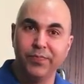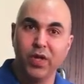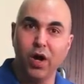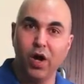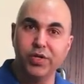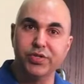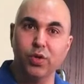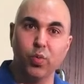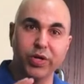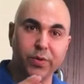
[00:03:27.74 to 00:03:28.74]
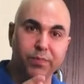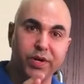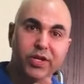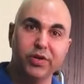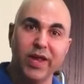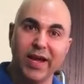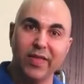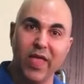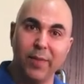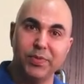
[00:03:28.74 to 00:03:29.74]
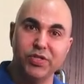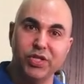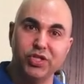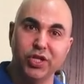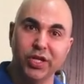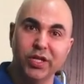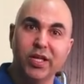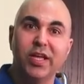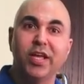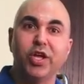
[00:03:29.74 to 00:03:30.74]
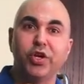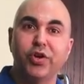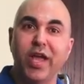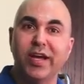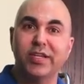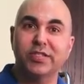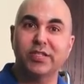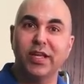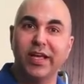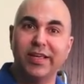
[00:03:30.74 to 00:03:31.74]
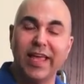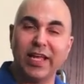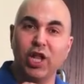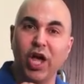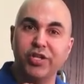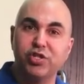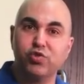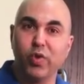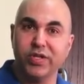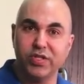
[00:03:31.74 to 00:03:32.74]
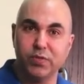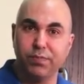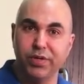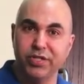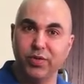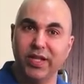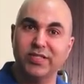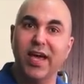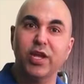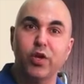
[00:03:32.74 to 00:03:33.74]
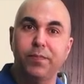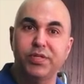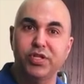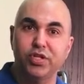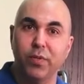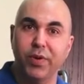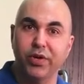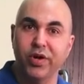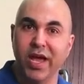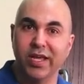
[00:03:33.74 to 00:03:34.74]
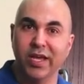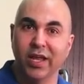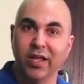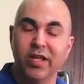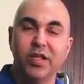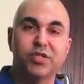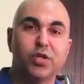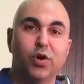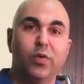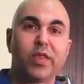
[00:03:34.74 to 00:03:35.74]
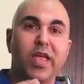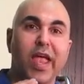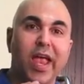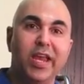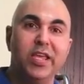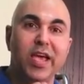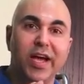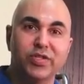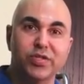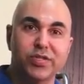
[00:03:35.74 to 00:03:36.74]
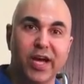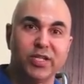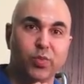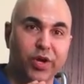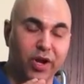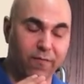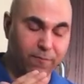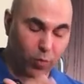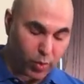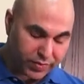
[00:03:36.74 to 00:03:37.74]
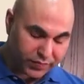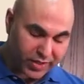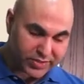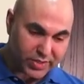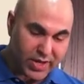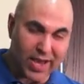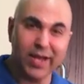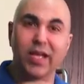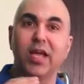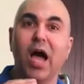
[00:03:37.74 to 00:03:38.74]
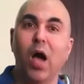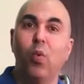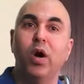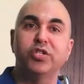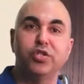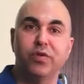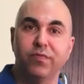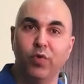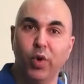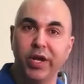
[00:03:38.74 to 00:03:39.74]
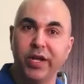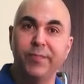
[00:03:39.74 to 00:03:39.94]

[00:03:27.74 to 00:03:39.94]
Also, when you're putting your neck in that position, your neck is getting a lot of stresses put into it. That's not a good position to put your neck in. So any exercise where you're going to forward flex the neck, I want you to avoid.